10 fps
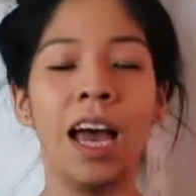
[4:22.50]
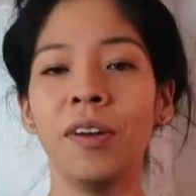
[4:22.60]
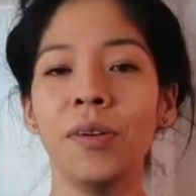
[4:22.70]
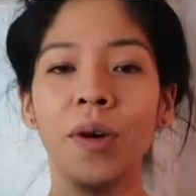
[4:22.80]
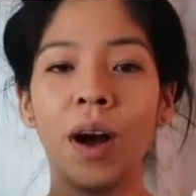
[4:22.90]

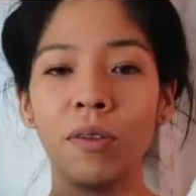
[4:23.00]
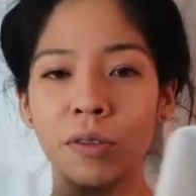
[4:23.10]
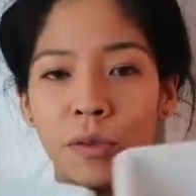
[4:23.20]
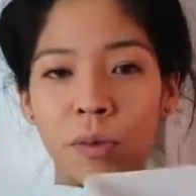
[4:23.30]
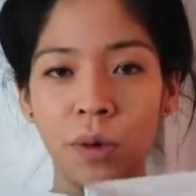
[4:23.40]
I don't know how
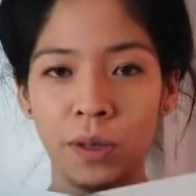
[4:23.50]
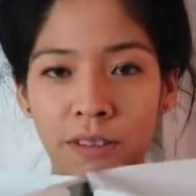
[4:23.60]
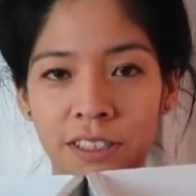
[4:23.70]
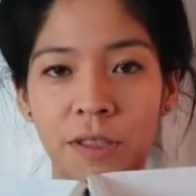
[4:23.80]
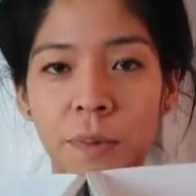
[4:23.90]
you call
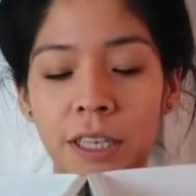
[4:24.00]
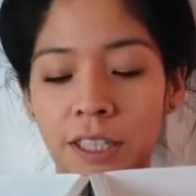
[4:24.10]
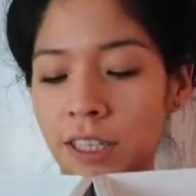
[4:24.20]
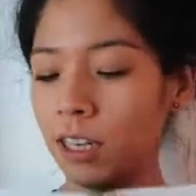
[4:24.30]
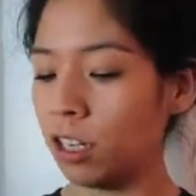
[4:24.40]
this,
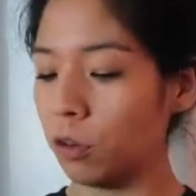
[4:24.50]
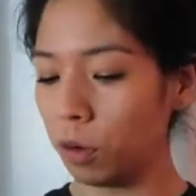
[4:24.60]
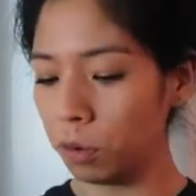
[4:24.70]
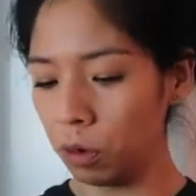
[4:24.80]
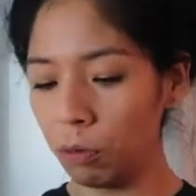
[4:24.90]
but
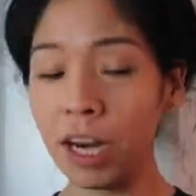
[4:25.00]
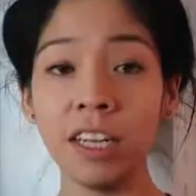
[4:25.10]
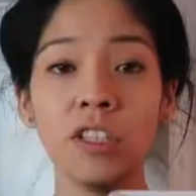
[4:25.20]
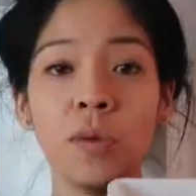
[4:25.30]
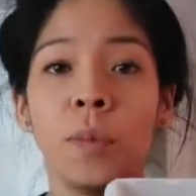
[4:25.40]
you're
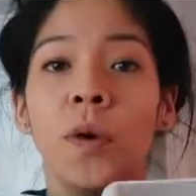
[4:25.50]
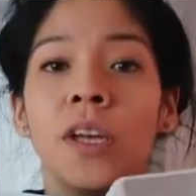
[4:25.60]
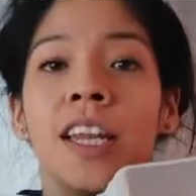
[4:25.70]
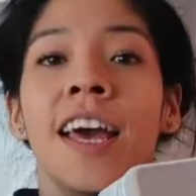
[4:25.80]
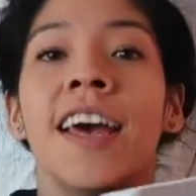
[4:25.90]
ready to
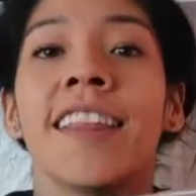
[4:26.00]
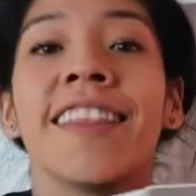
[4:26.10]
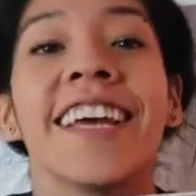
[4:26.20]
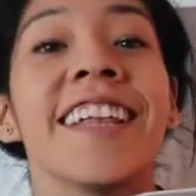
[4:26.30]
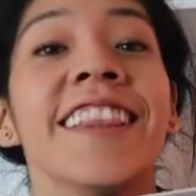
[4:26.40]
put
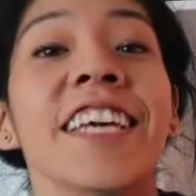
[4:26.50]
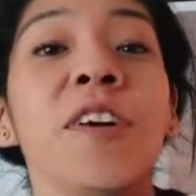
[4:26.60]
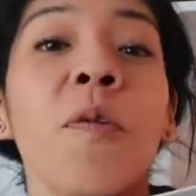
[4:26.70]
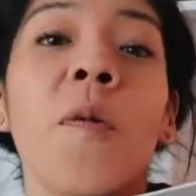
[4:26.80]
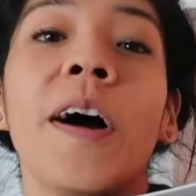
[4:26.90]
the
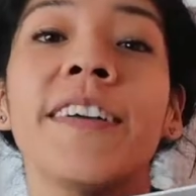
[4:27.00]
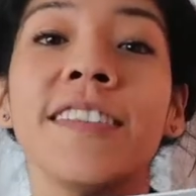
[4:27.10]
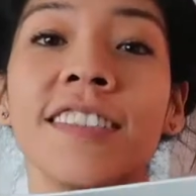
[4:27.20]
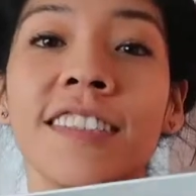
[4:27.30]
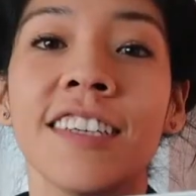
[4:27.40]
clean
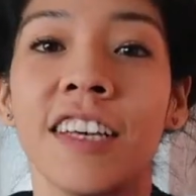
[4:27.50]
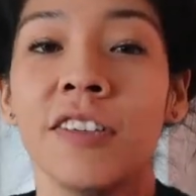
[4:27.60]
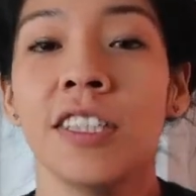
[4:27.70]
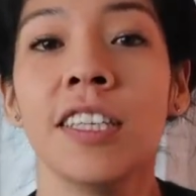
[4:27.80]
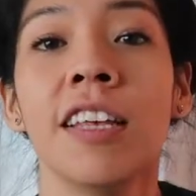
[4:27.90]
ones. Can
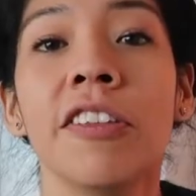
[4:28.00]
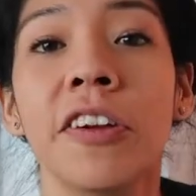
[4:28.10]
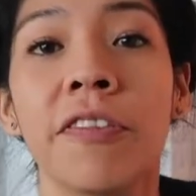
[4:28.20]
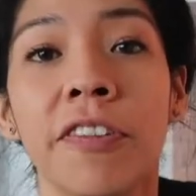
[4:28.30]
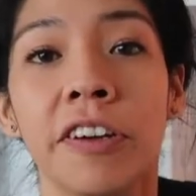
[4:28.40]
you see that
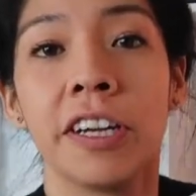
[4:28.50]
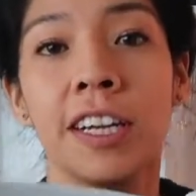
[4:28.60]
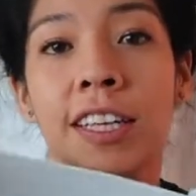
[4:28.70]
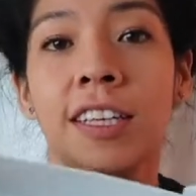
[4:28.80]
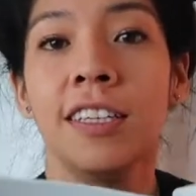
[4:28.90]
they're very
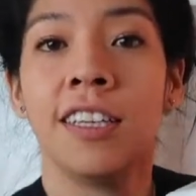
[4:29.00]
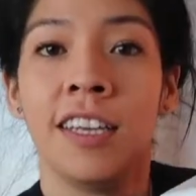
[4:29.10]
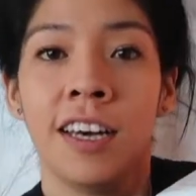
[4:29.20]
clean?